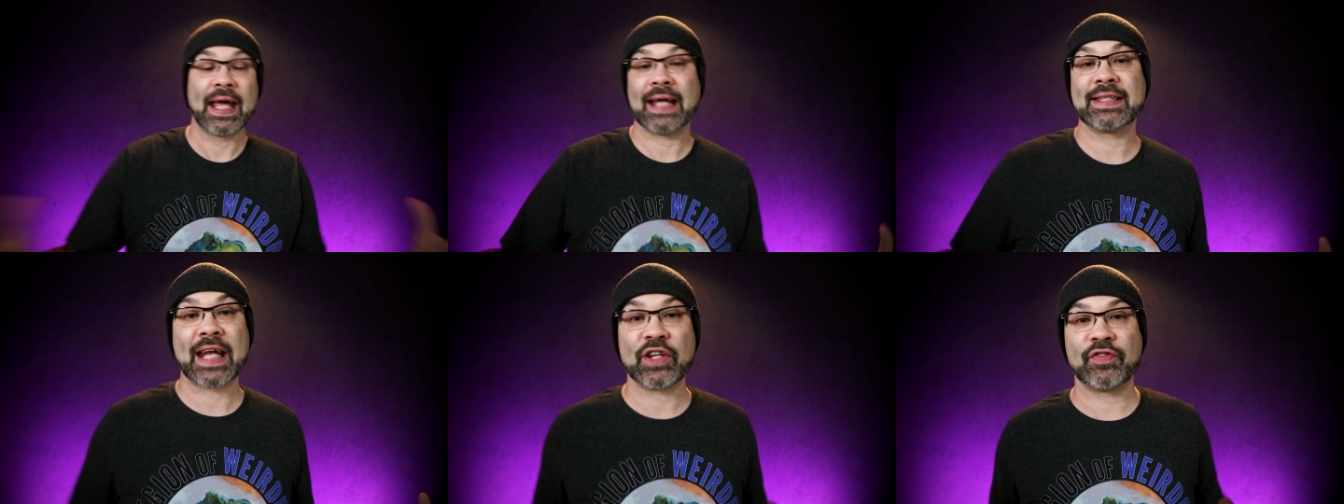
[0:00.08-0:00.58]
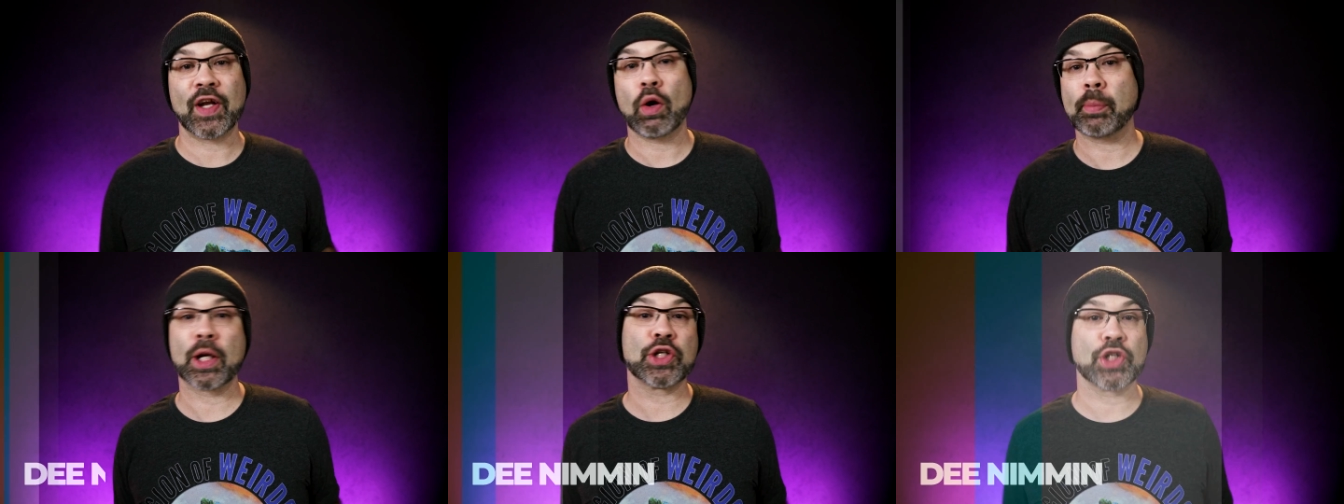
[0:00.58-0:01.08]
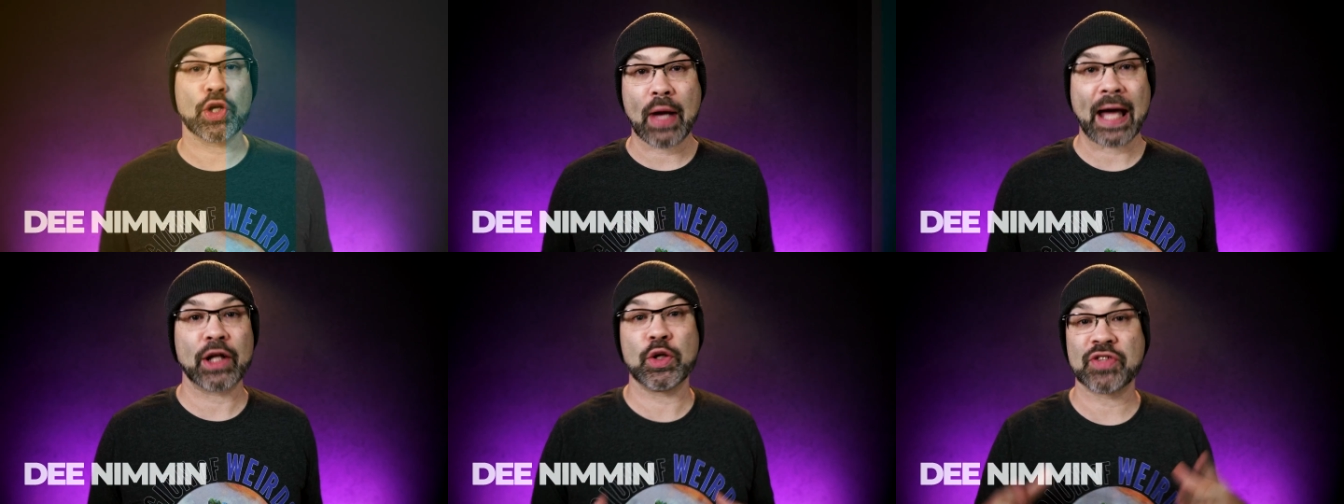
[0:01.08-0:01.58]
In today's video, I'm going to show you
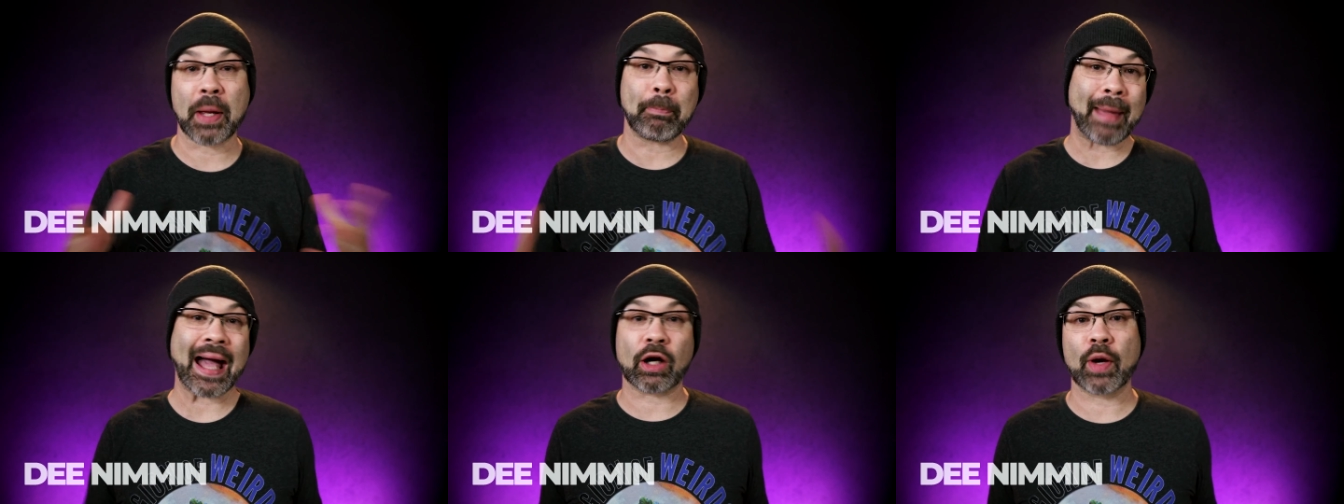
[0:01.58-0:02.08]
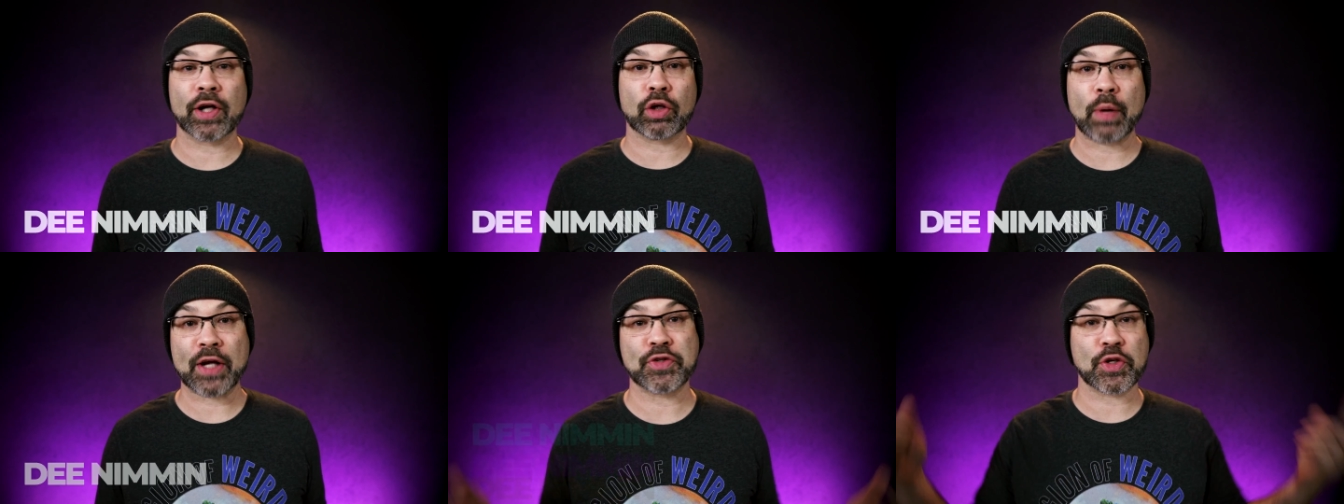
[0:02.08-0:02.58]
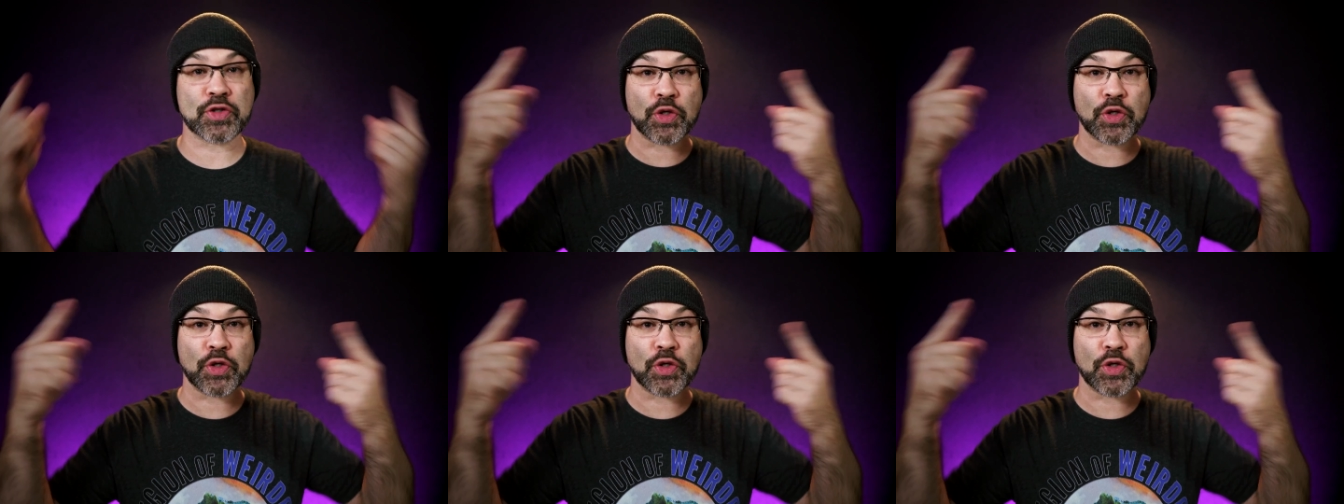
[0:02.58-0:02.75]
how to use a background eraser